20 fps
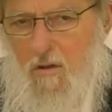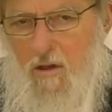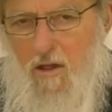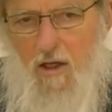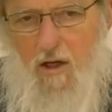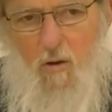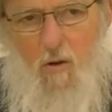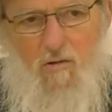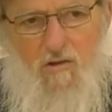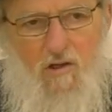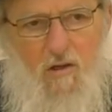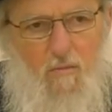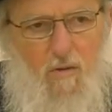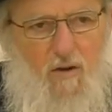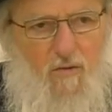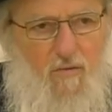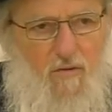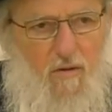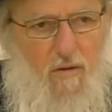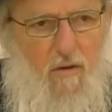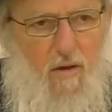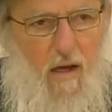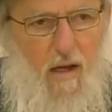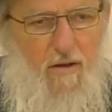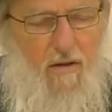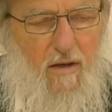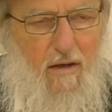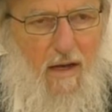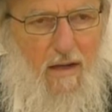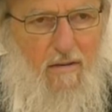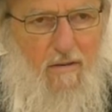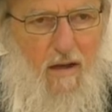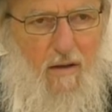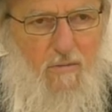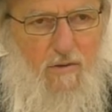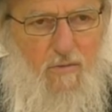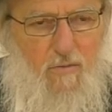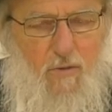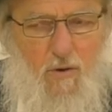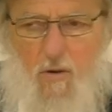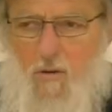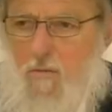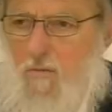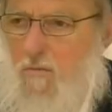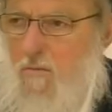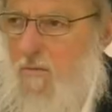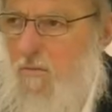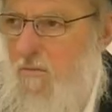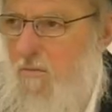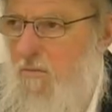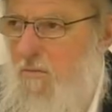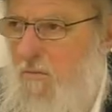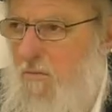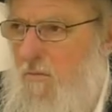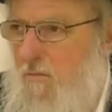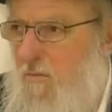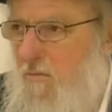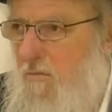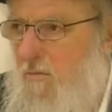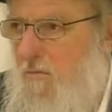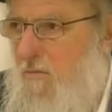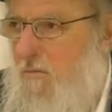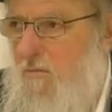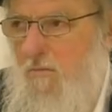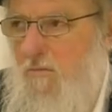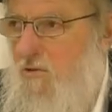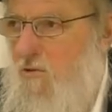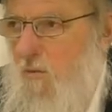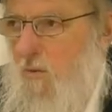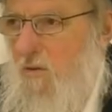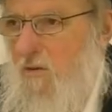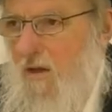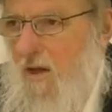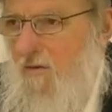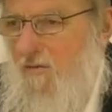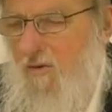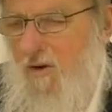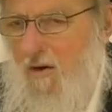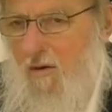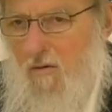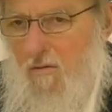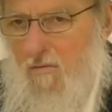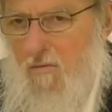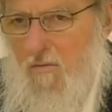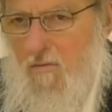he goes to mikveh, and the nighttime he's pure. It's a one-day affair.